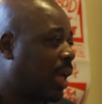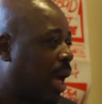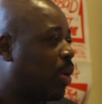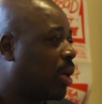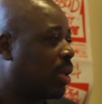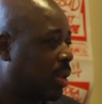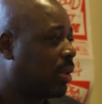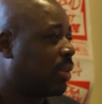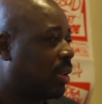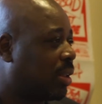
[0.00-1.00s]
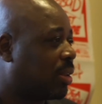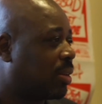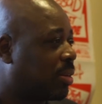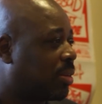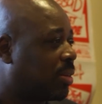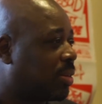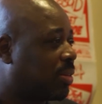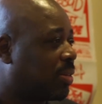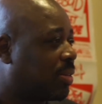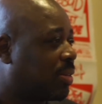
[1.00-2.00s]
what roles
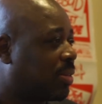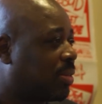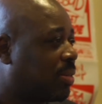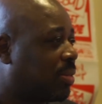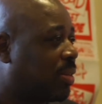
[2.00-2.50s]
were they?